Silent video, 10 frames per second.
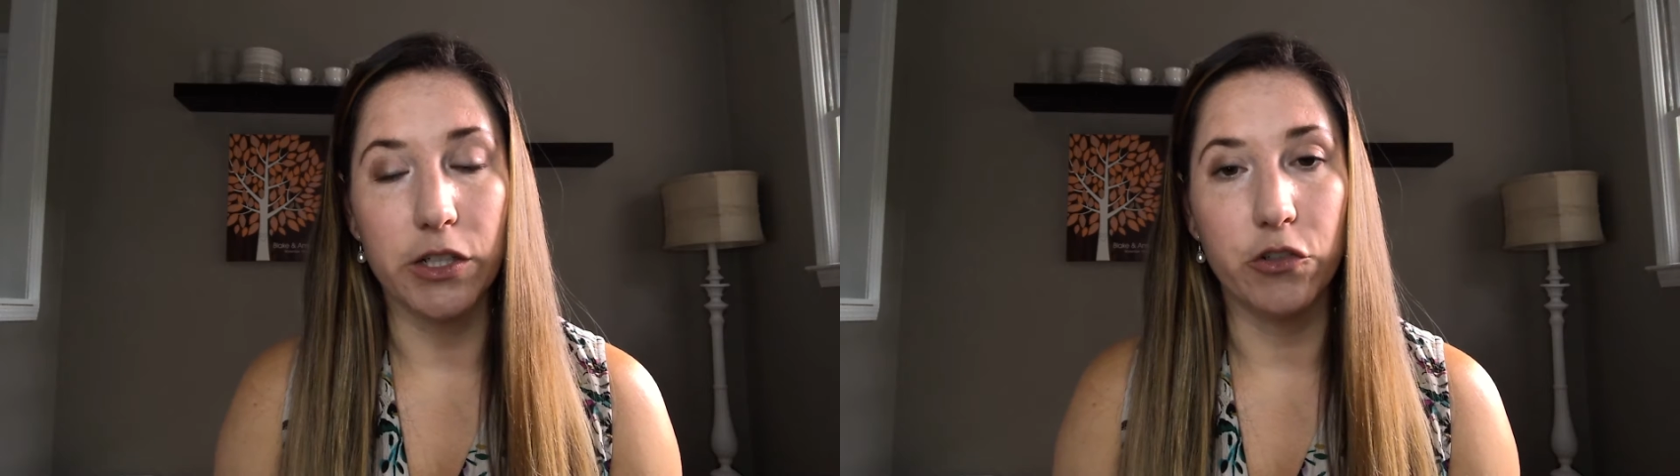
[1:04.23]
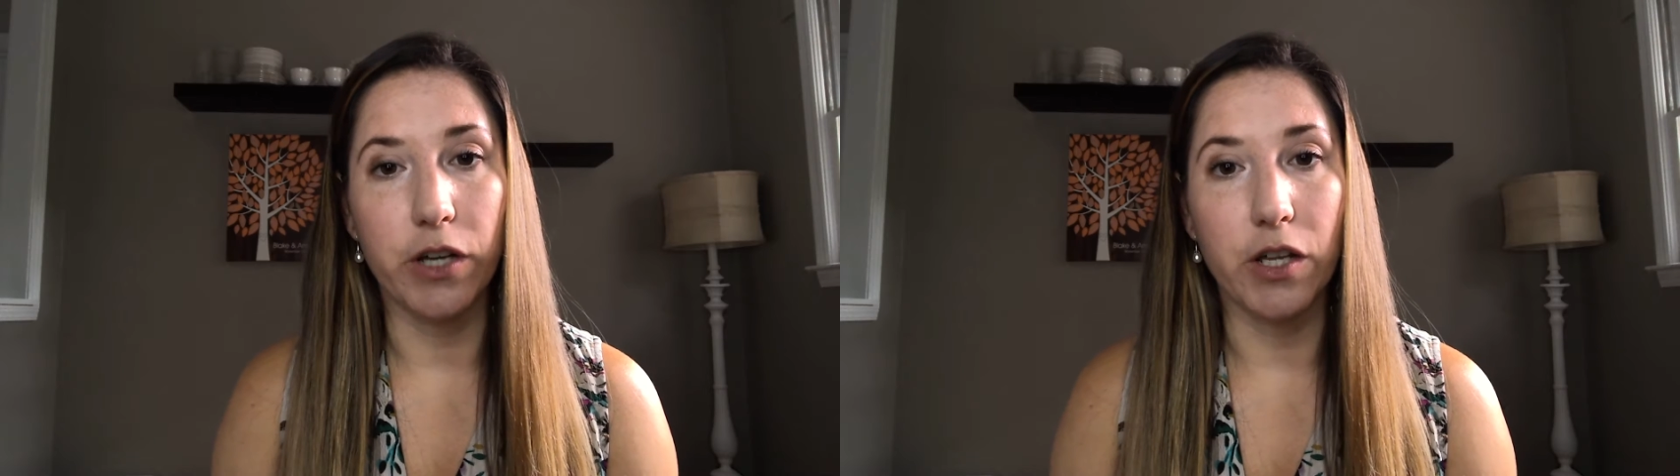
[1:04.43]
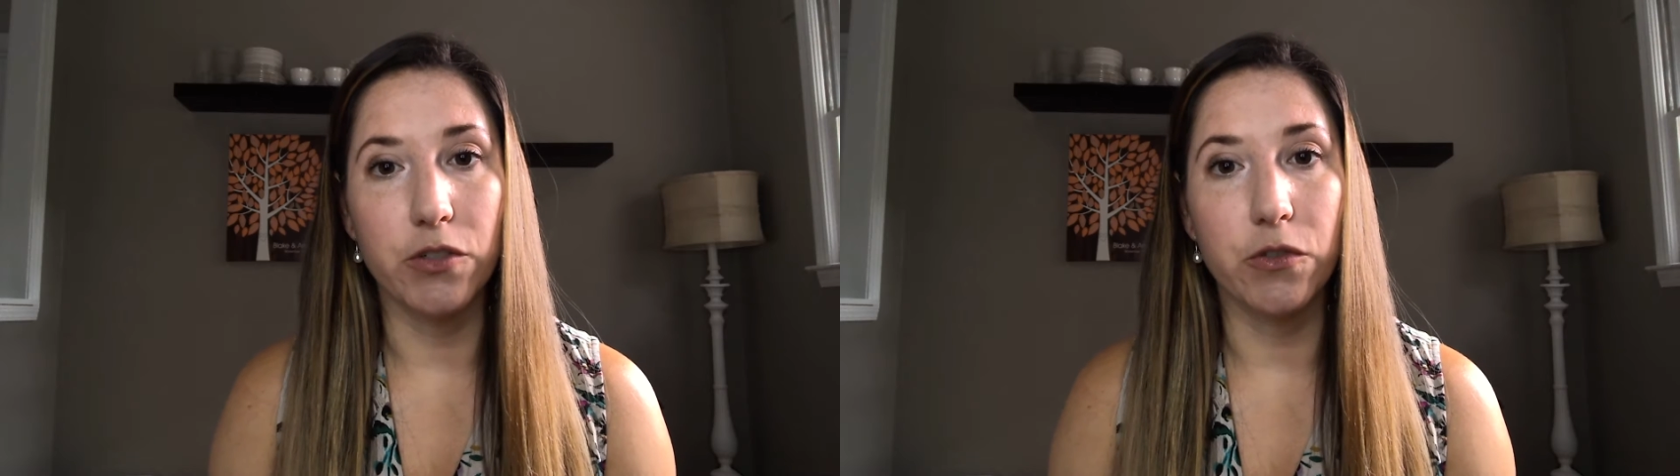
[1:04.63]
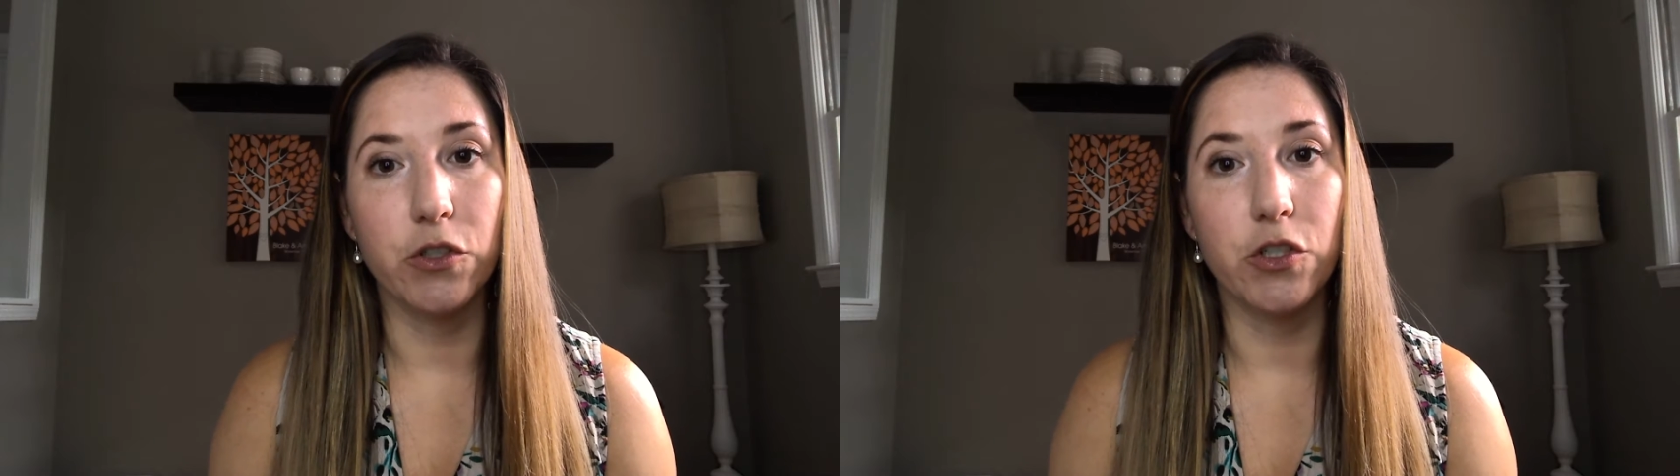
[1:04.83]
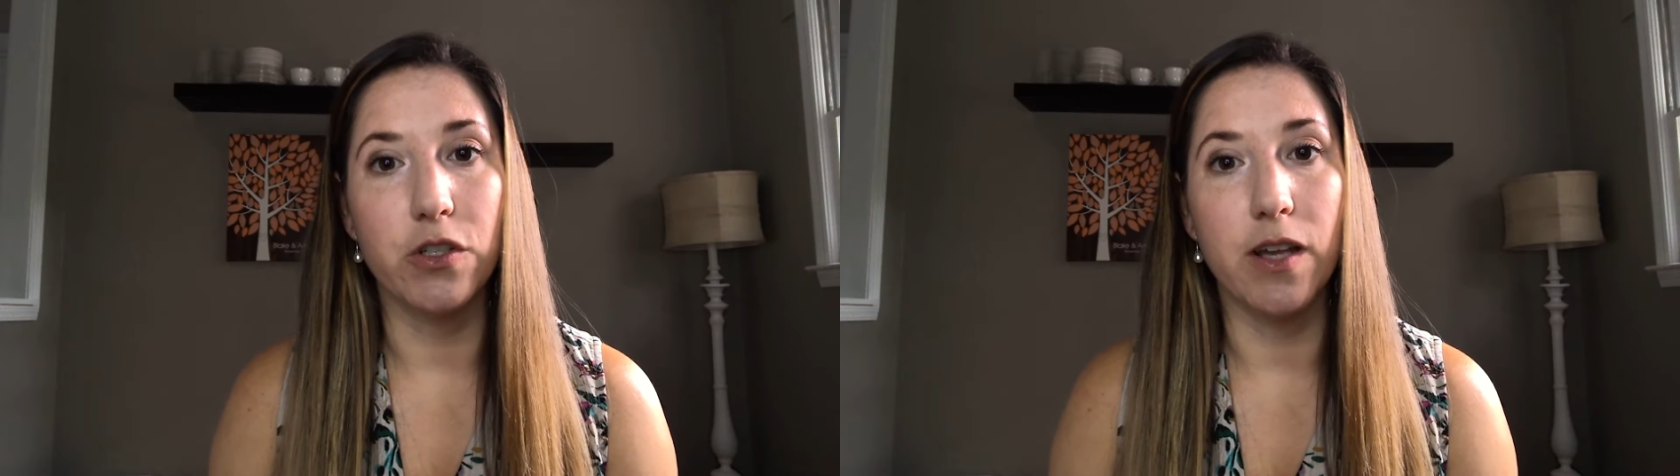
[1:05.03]

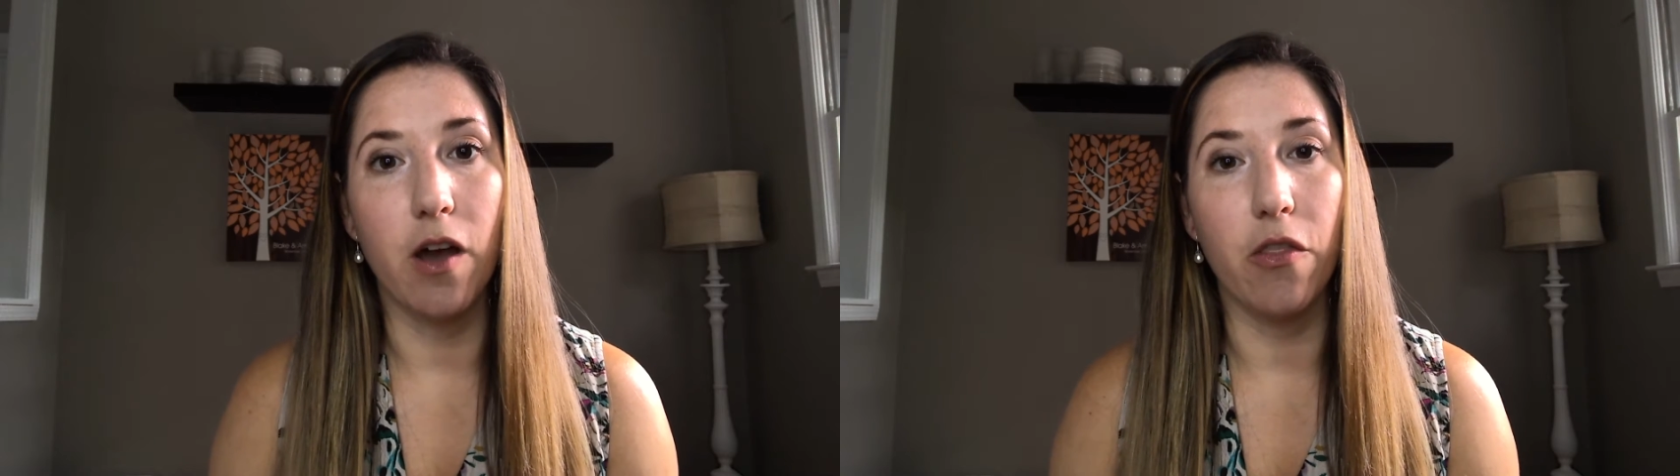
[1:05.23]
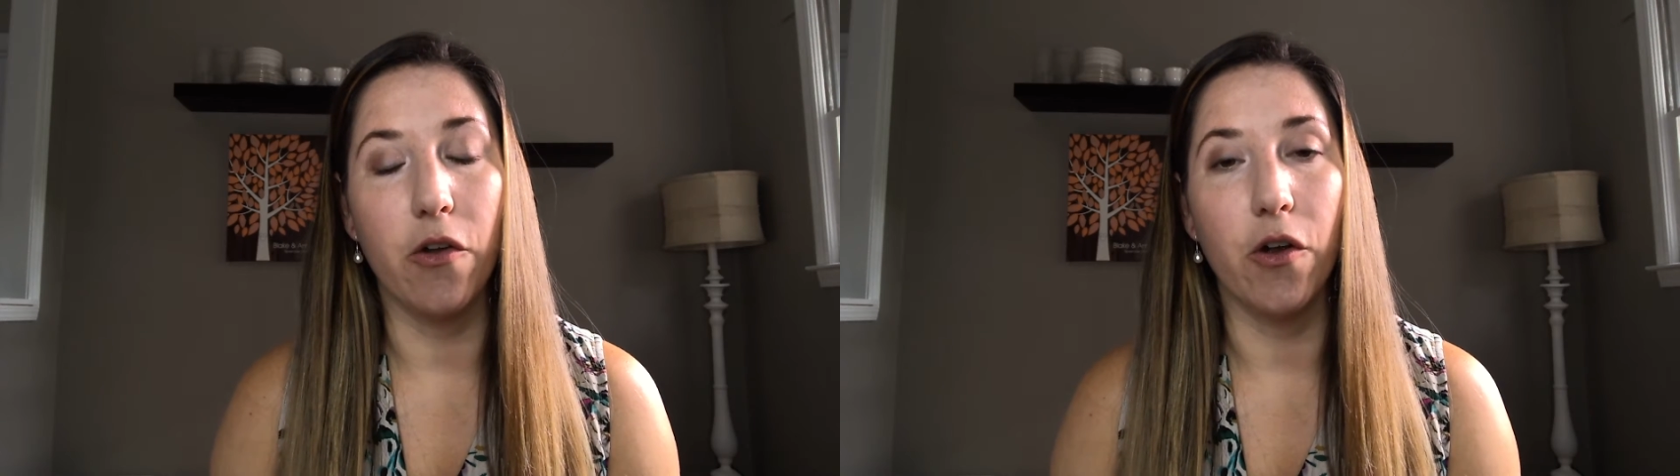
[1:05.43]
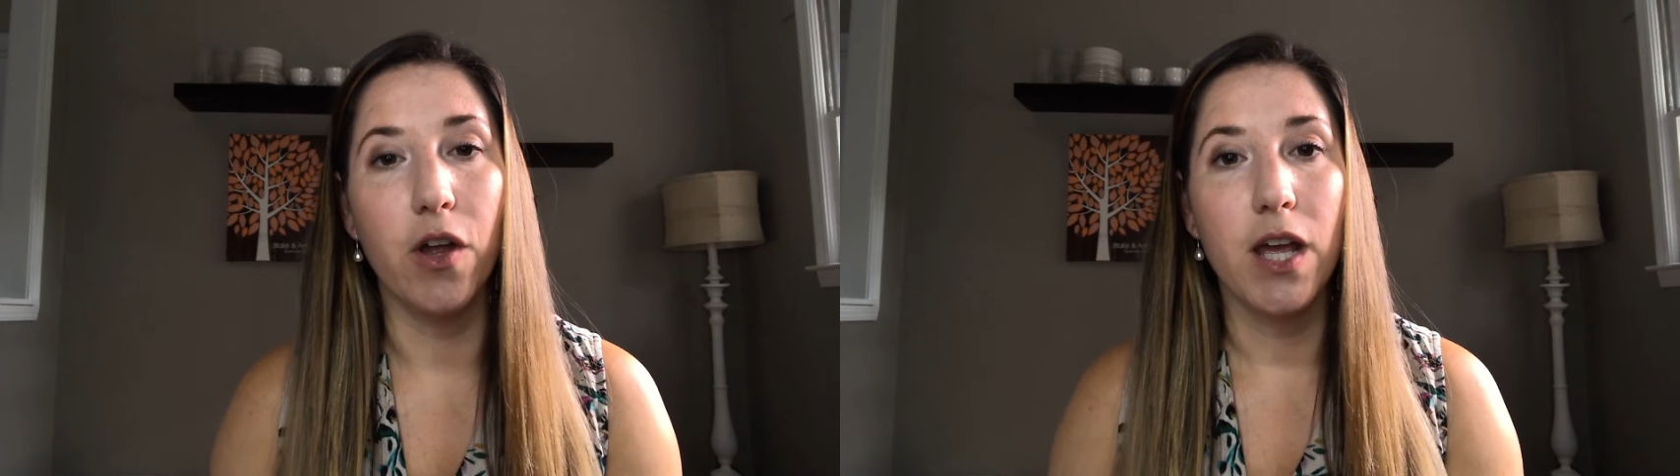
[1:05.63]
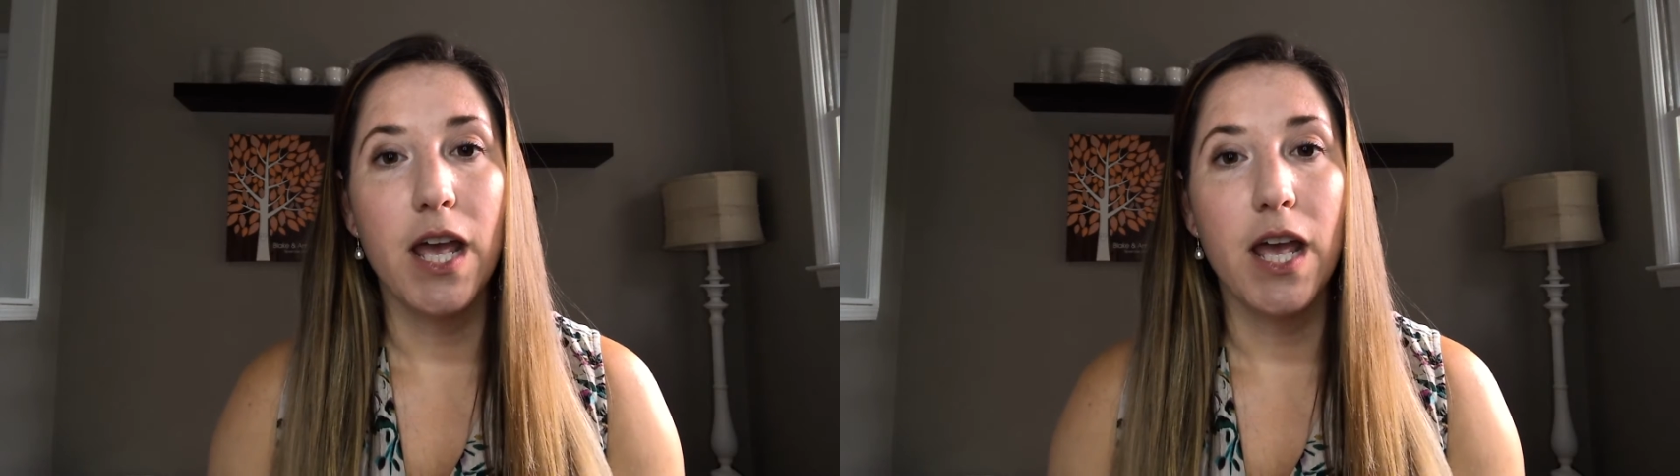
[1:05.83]
transfers to the other,